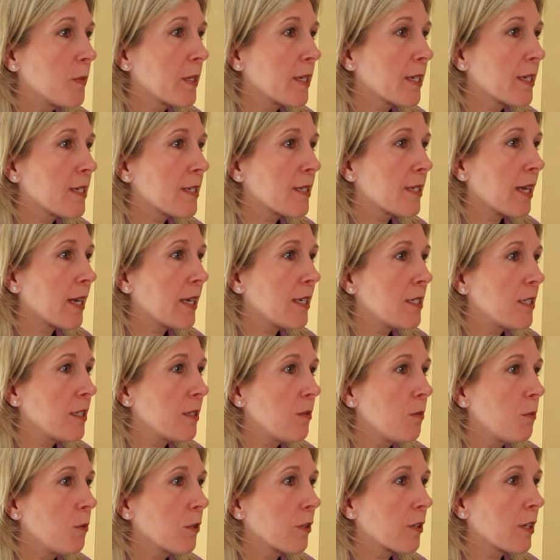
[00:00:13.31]
because I
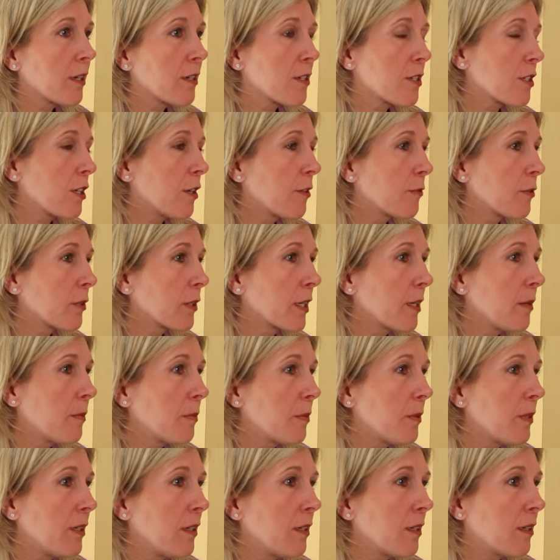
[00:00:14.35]
did work at a software
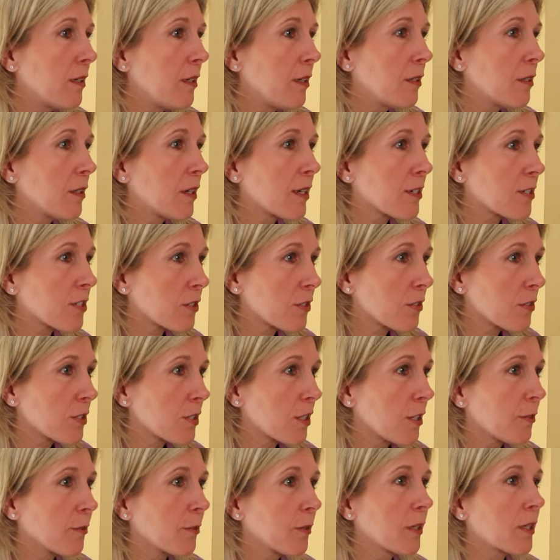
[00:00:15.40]
company, an international
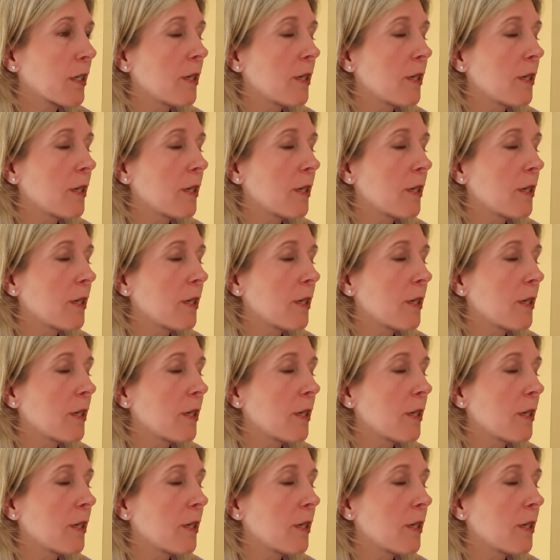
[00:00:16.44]
software